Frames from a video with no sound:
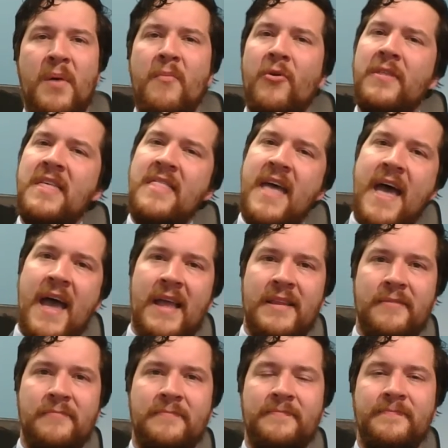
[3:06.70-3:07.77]
But more than that,
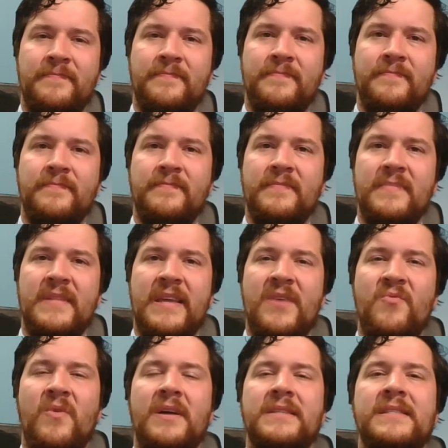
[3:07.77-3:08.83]

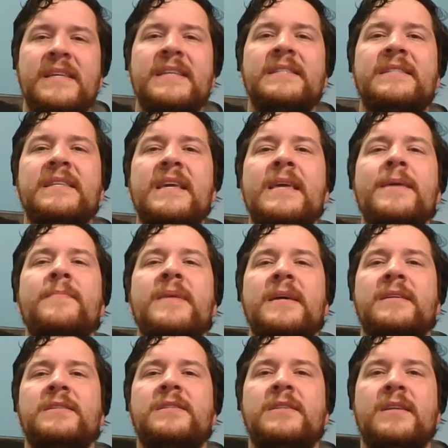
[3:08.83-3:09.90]
it was his
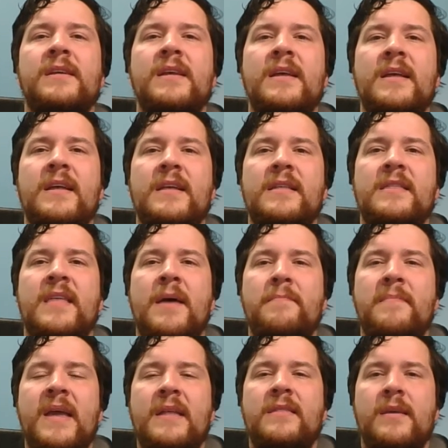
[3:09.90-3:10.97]
image
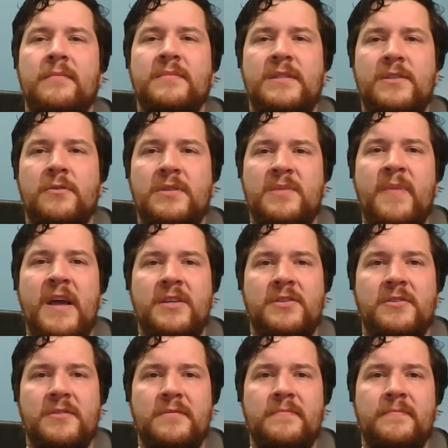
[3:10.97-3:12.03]
that made them so
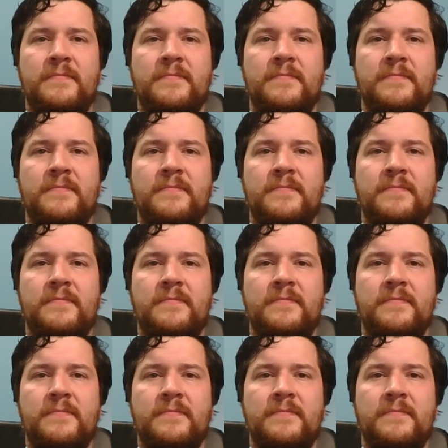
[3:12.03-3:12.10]
special.